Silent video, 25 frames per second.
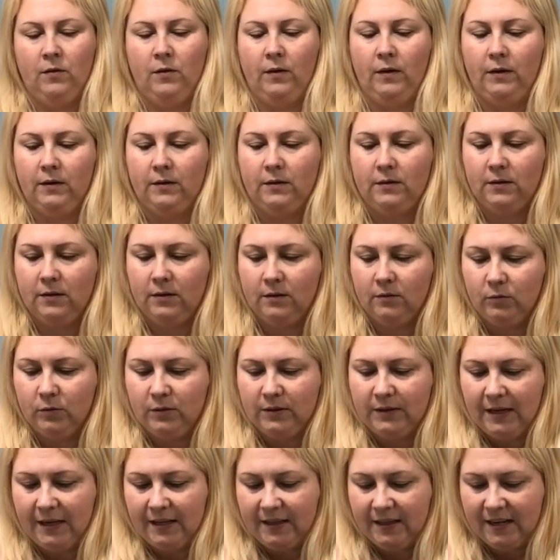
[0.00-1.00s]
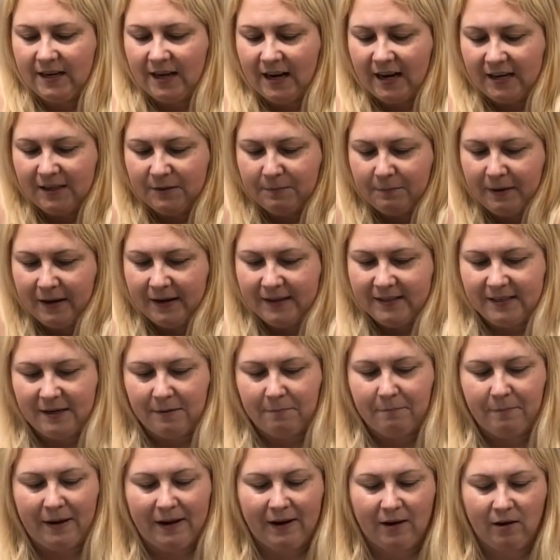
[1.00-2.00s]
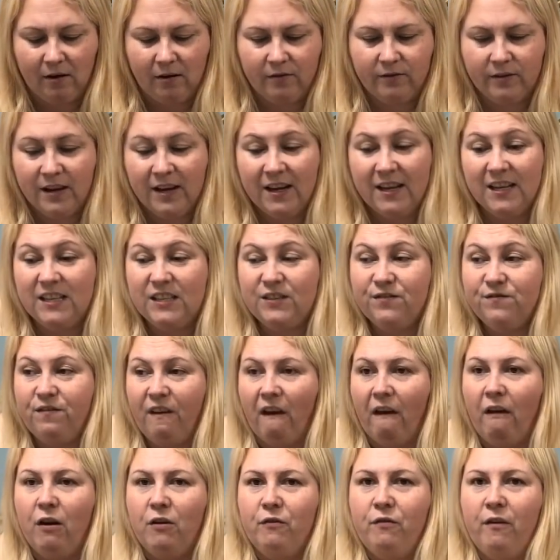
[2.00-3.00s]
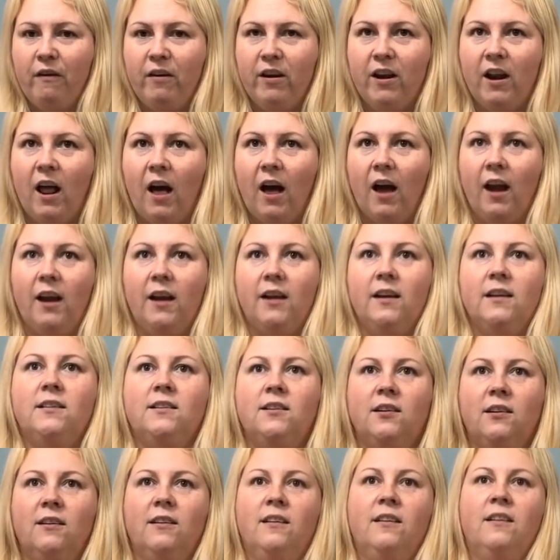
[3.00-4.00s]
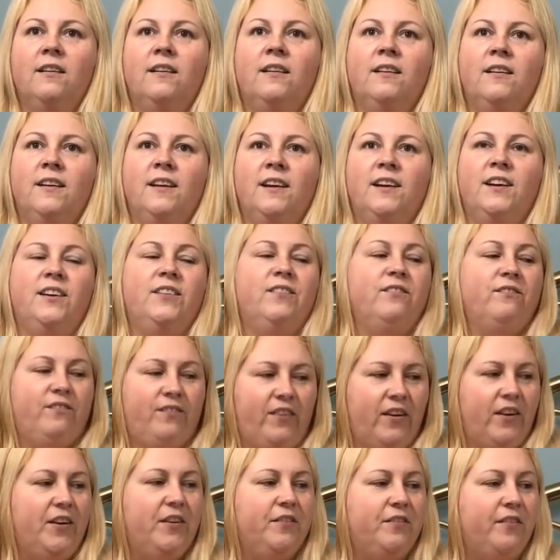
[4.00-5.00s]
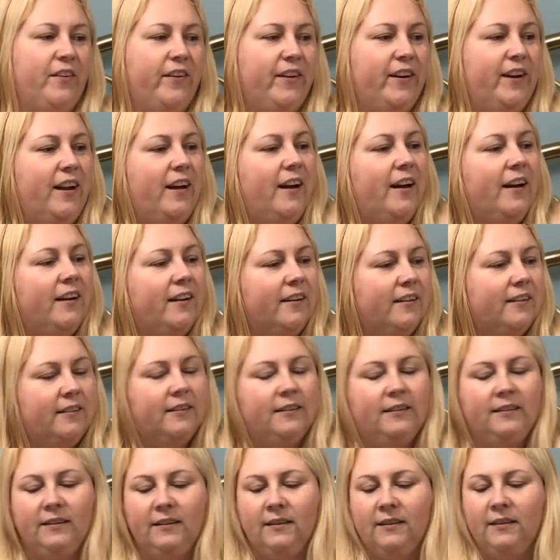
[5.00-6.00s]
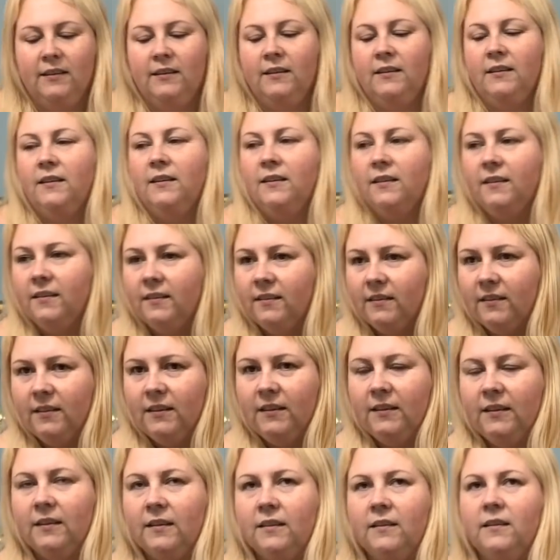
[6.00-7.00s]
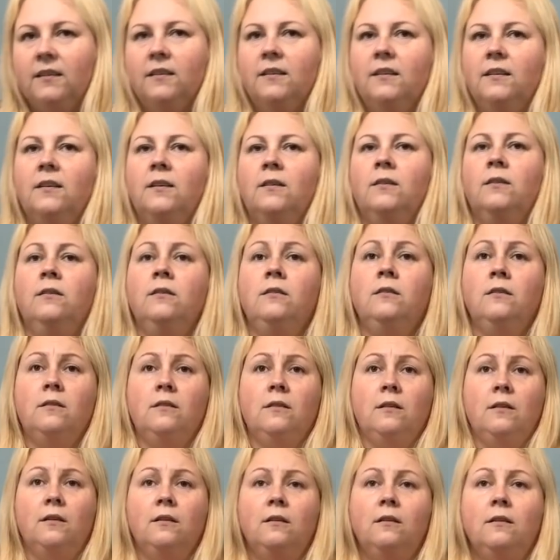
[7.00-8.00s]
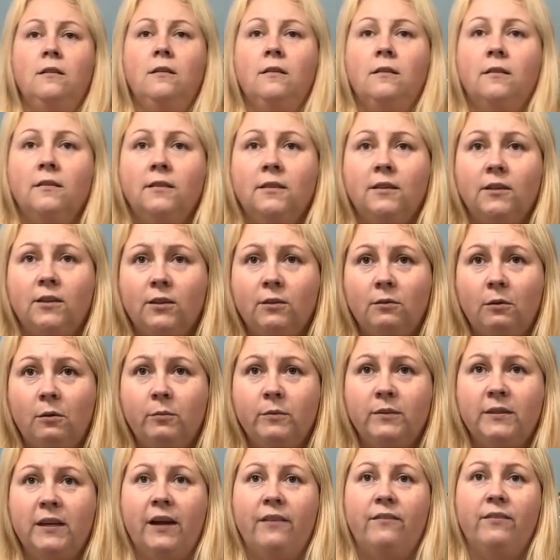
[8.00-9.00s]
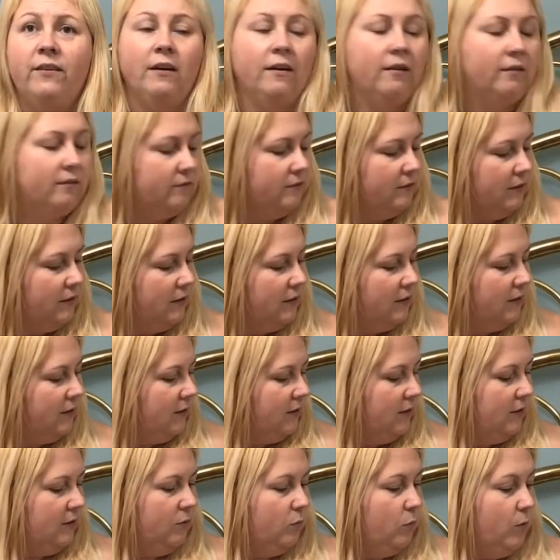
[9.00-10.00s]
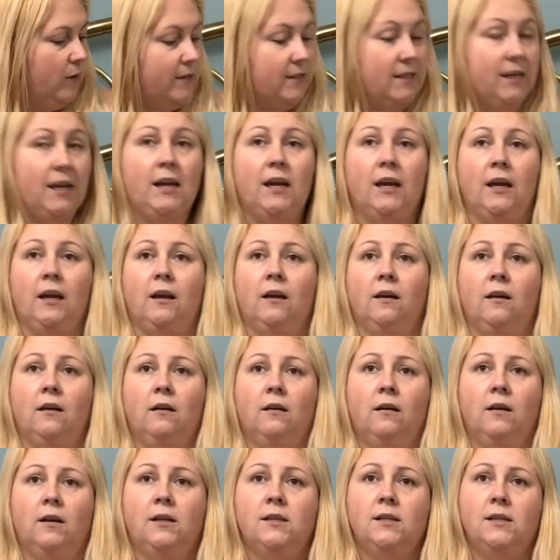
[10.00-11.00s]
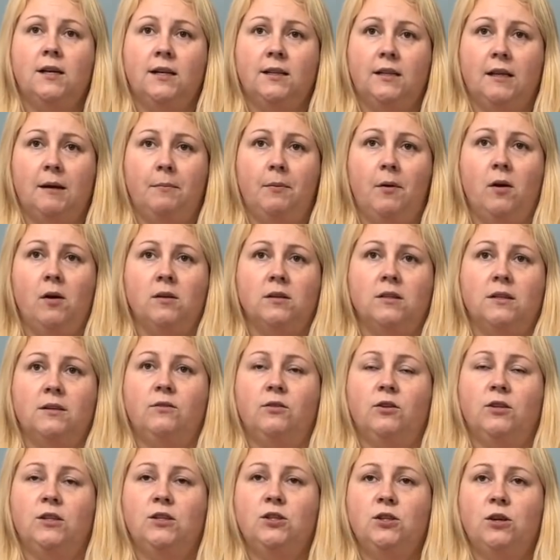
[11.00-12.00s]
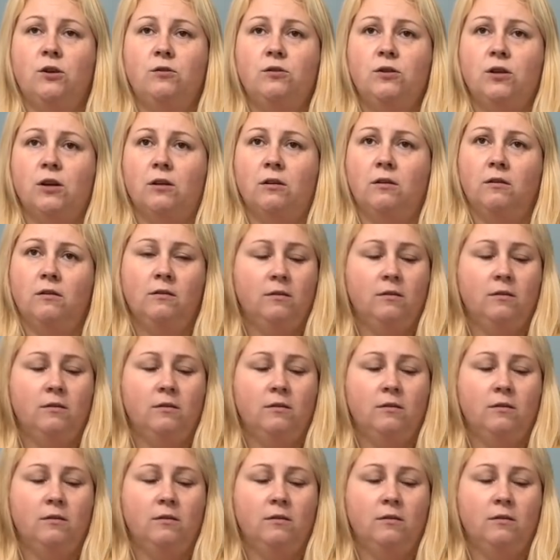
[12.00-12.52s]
Right, we take the nice plastic bag off. It's very, very light. Very, very light. There. Oh no! The other one was heavier. Where's the ink? Inside that box, I've already showed you.